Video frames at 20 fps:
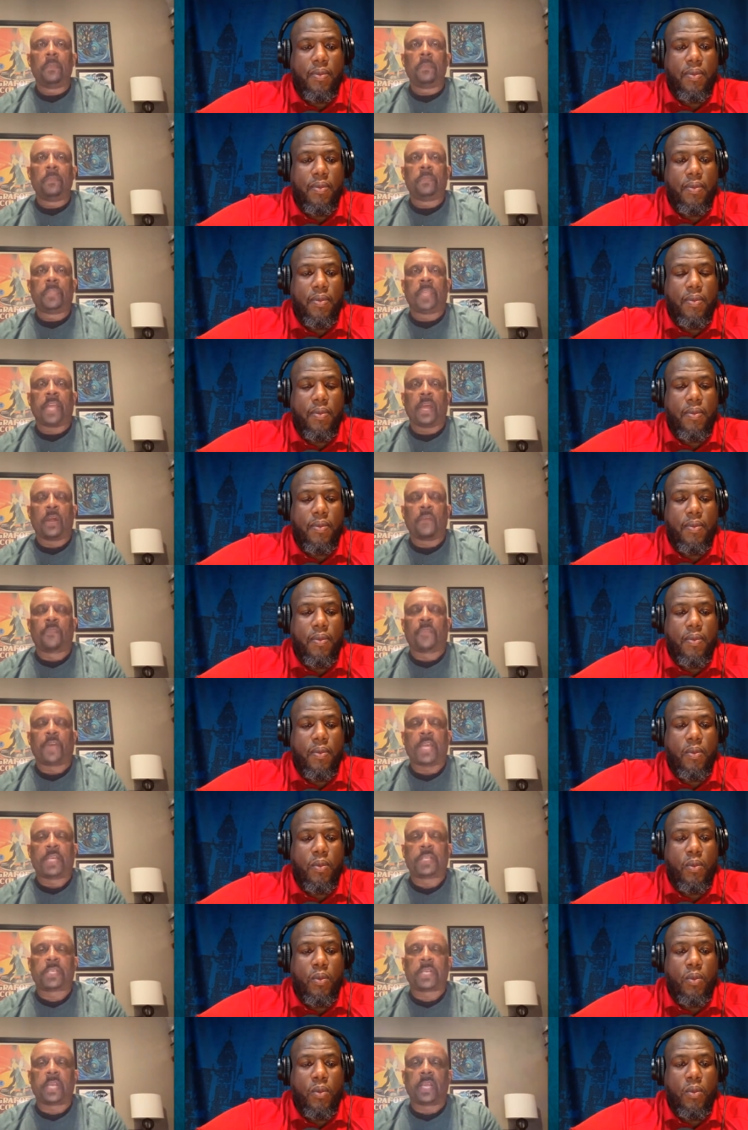Speaker 1: they are
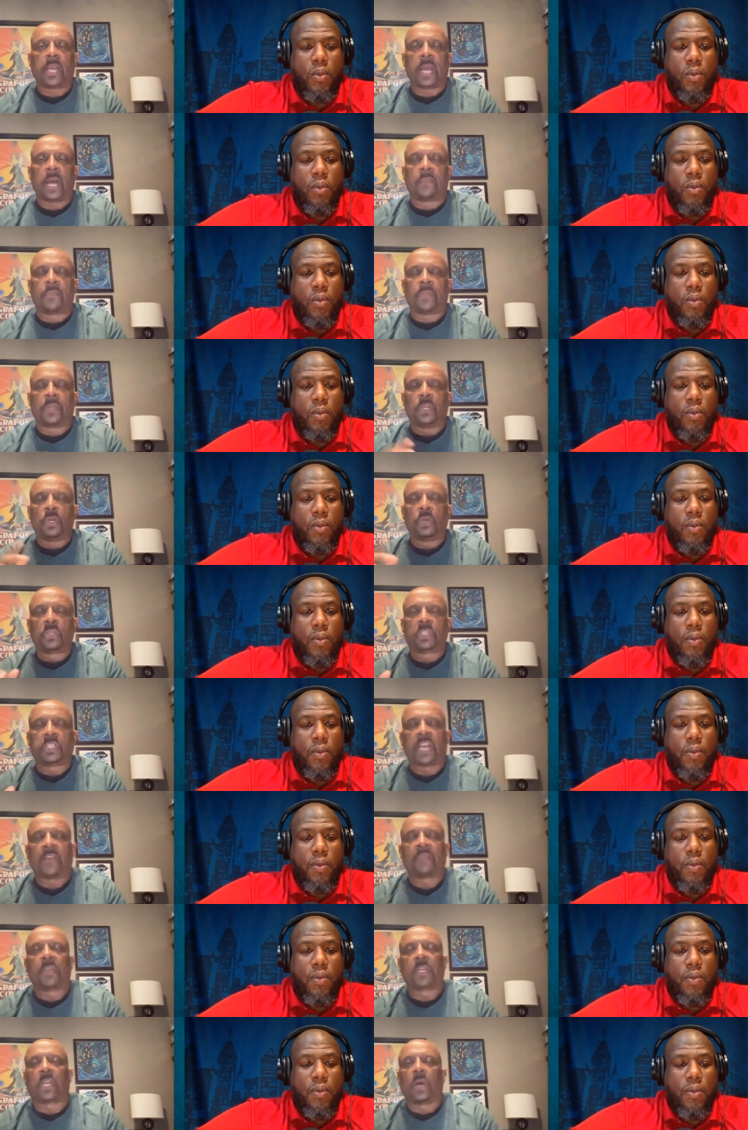facing of the new
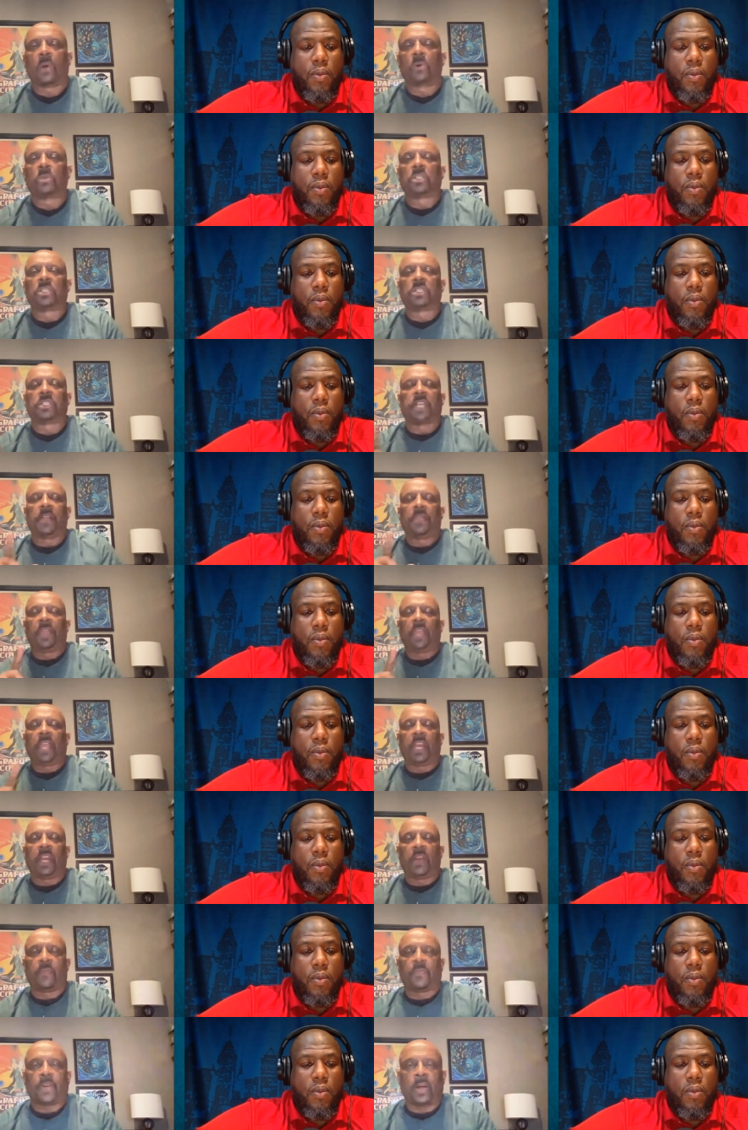seven coaches in the
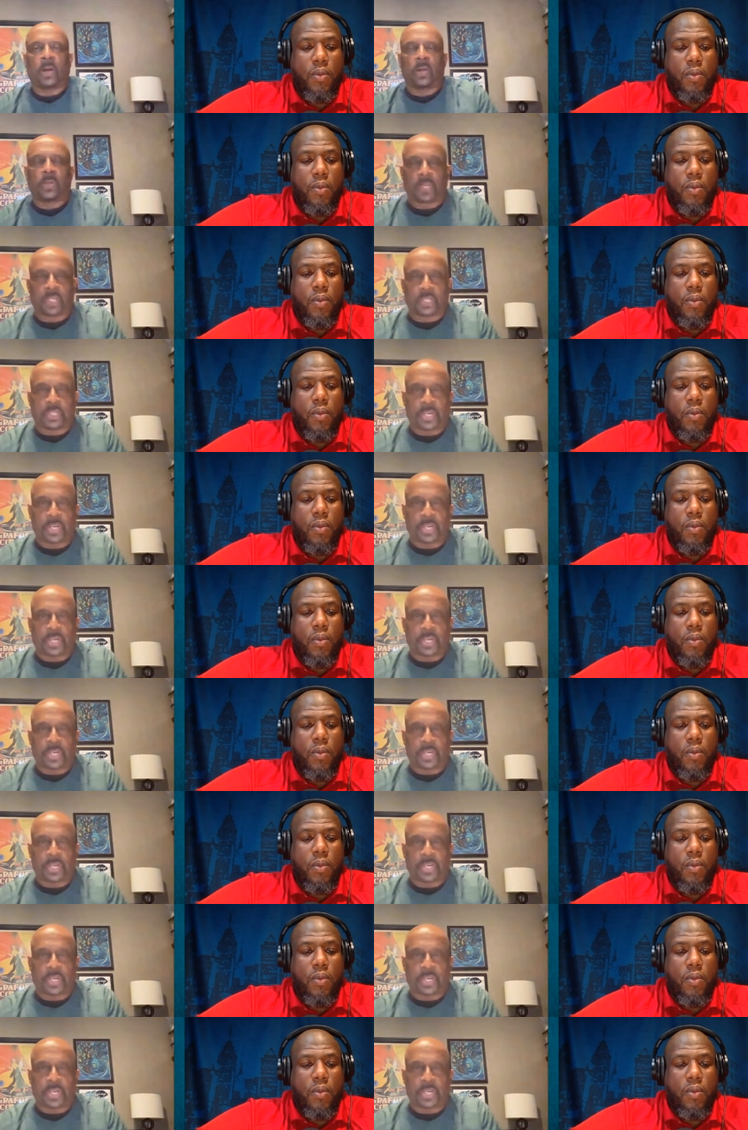NFL this